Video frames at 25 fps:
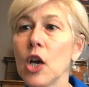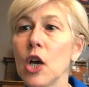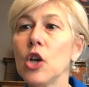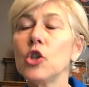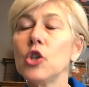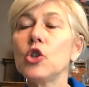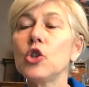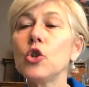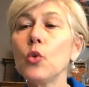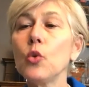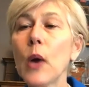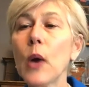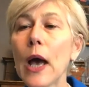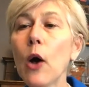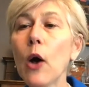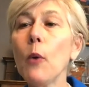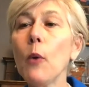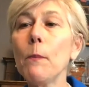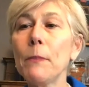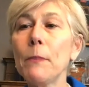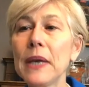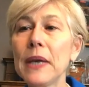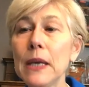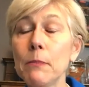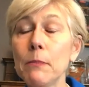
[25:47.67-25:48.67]
to
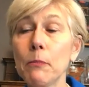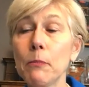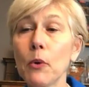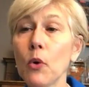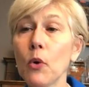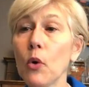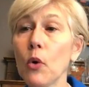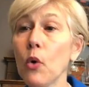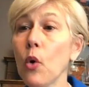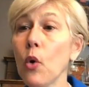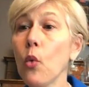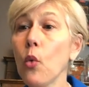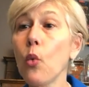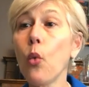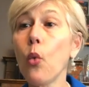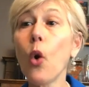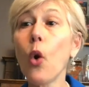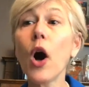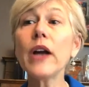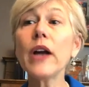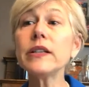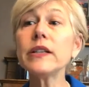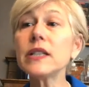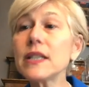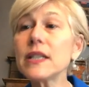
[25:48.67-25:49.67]
help people
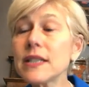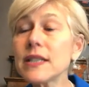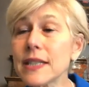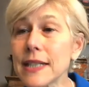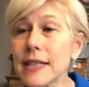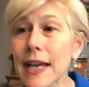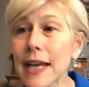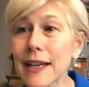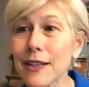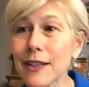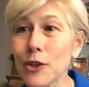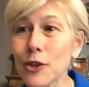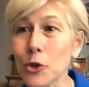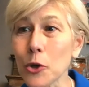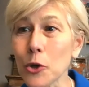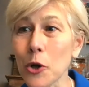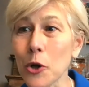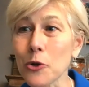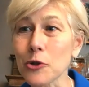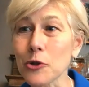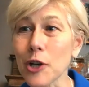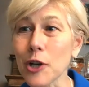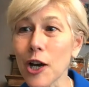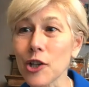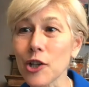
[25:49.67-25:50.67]
want to stay in their
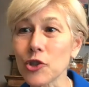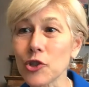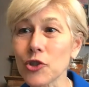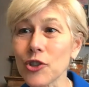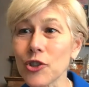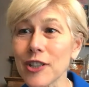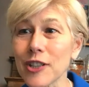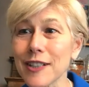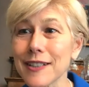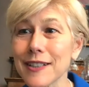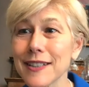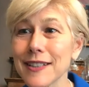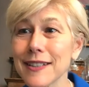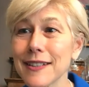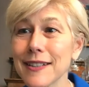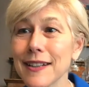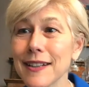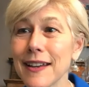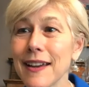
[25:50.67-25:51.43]
own countries,